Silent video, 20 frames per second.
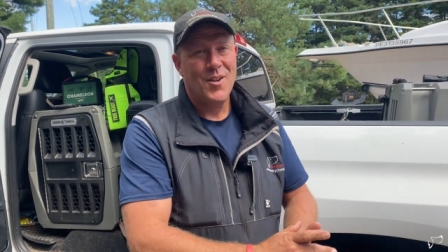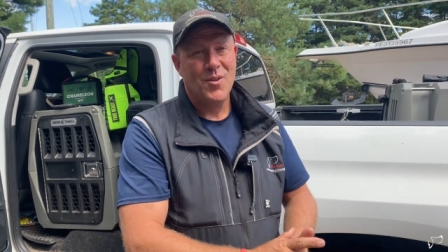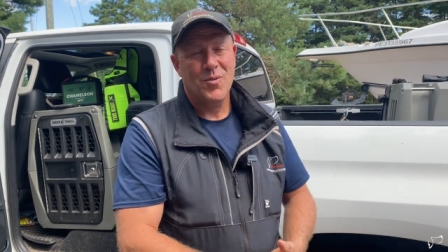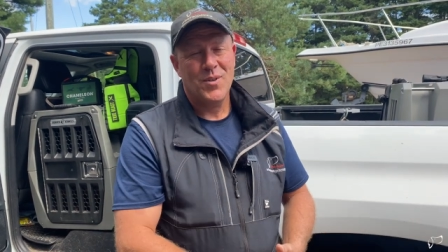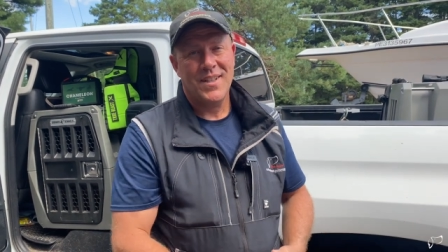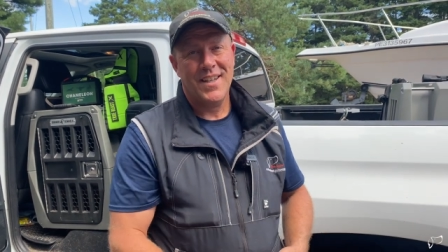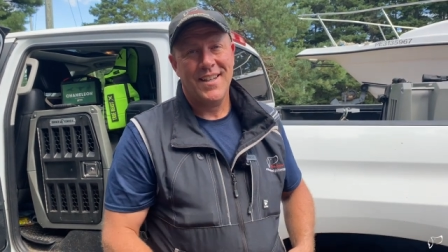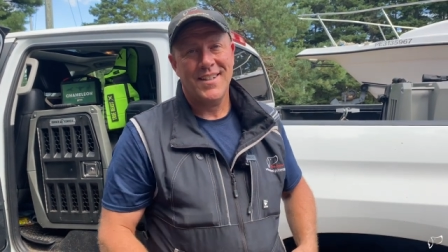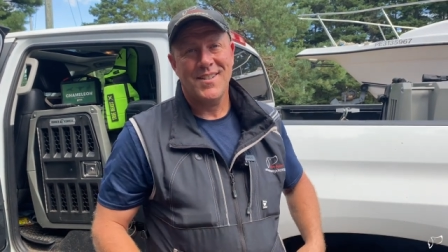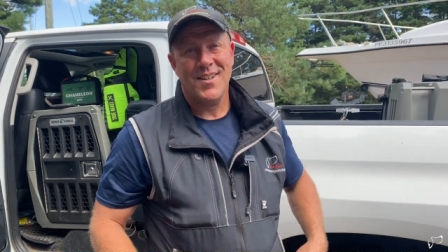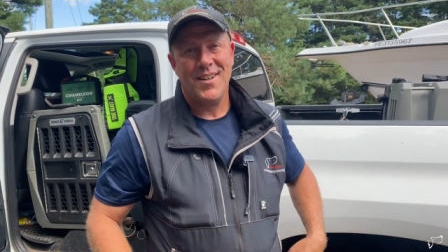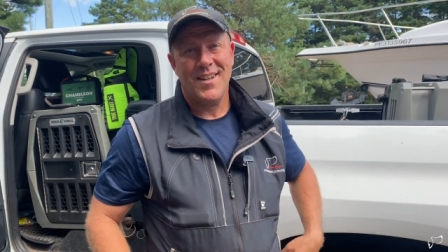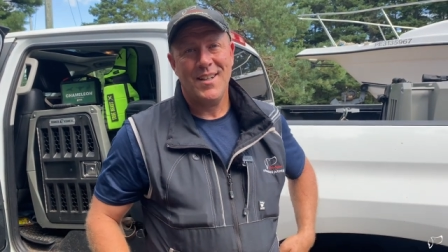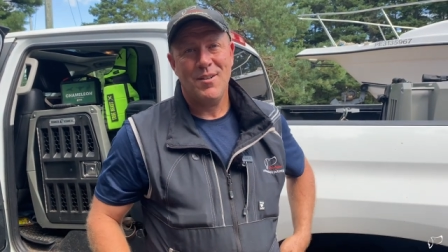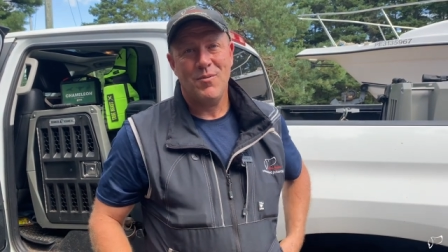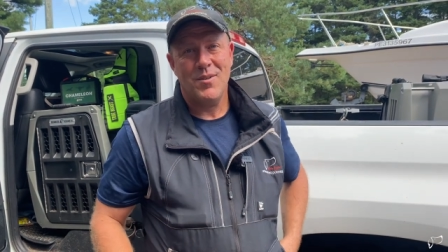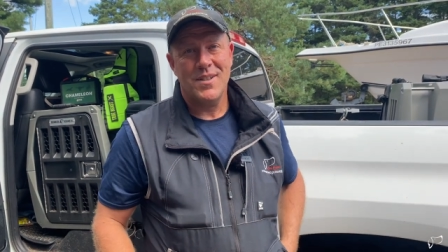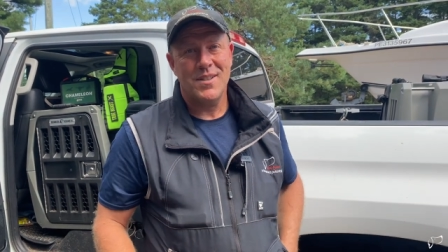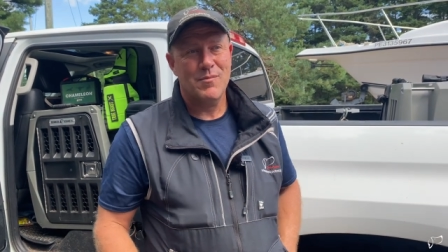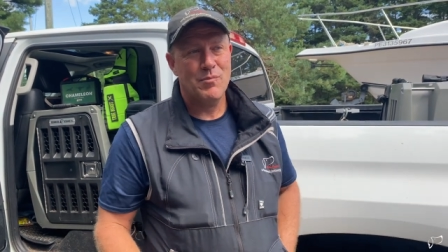with the anxiety
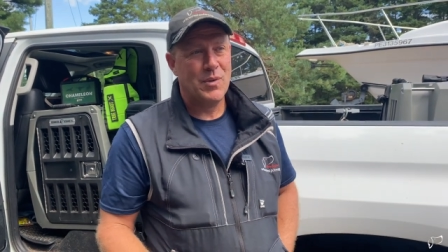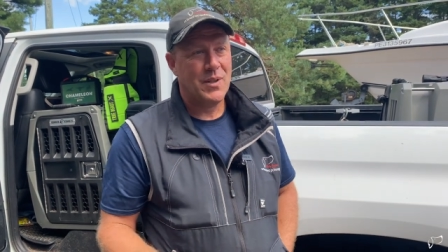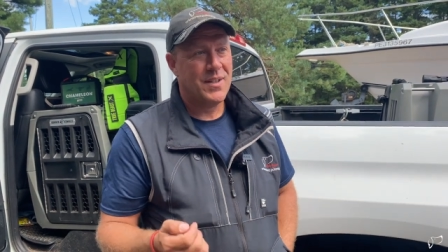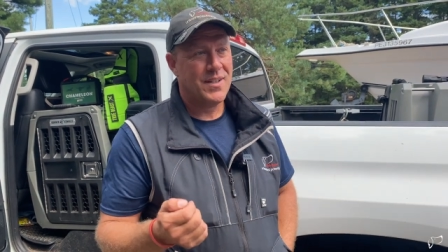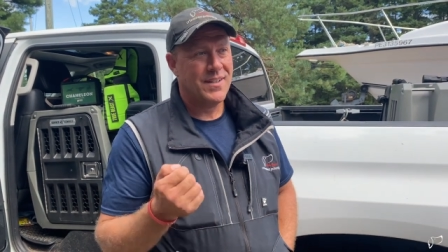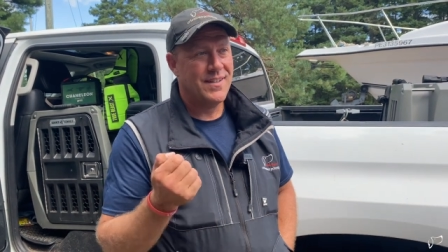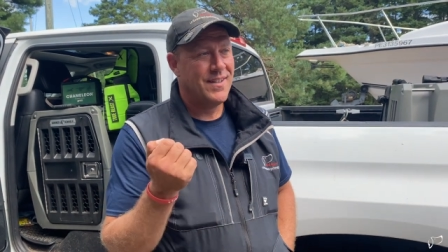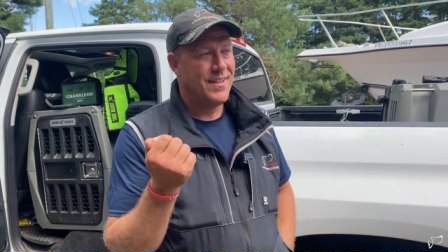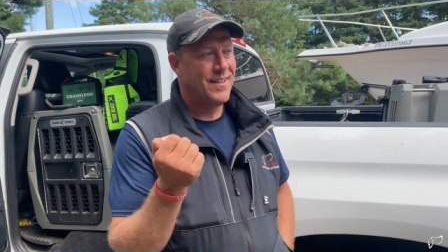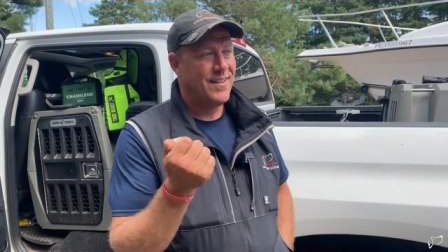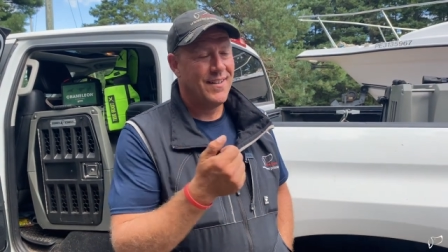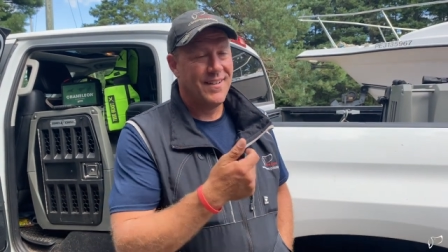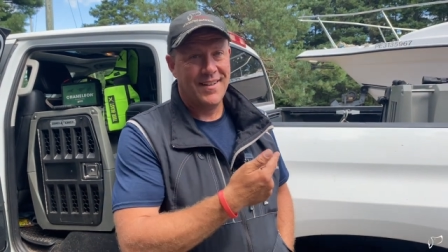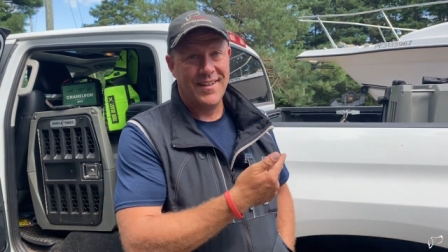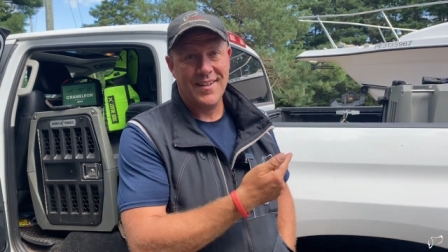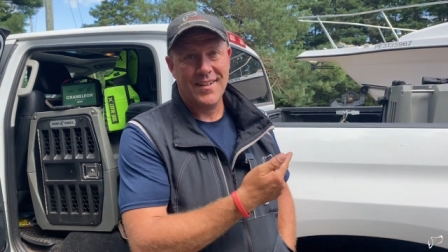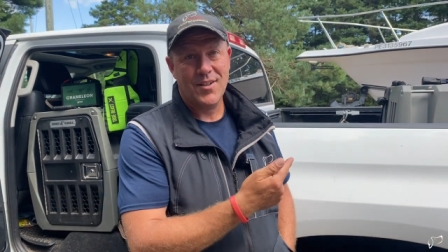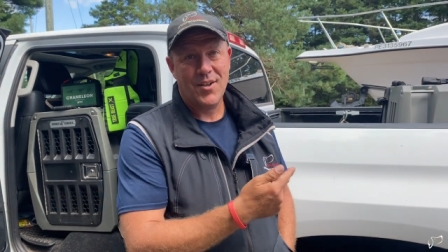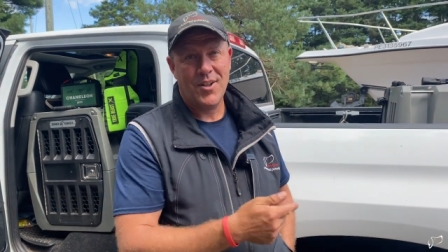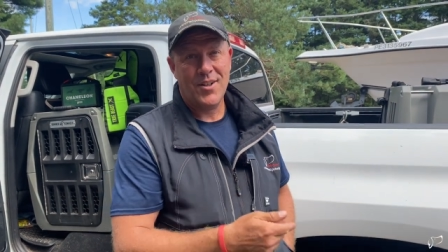ones, but uh,
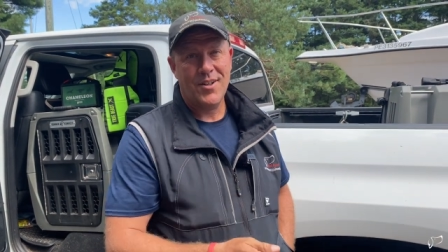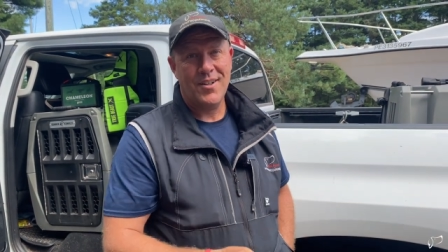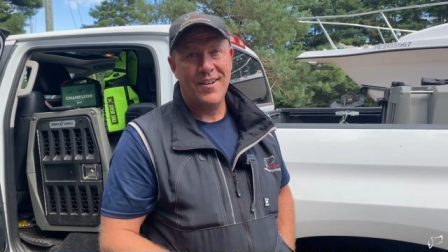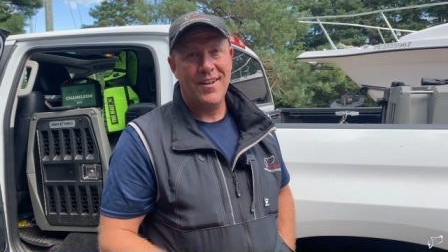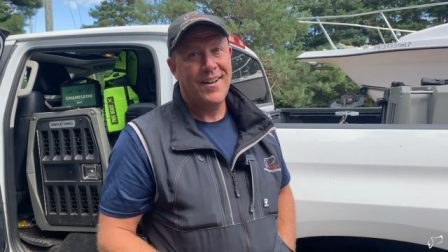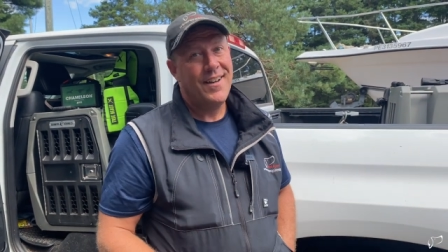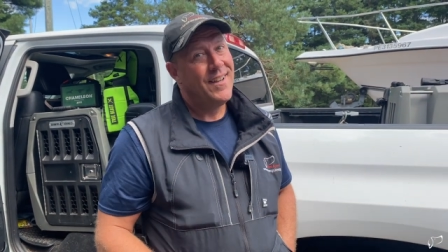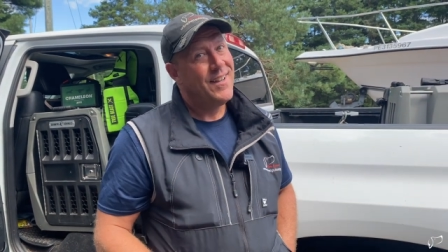Gunner,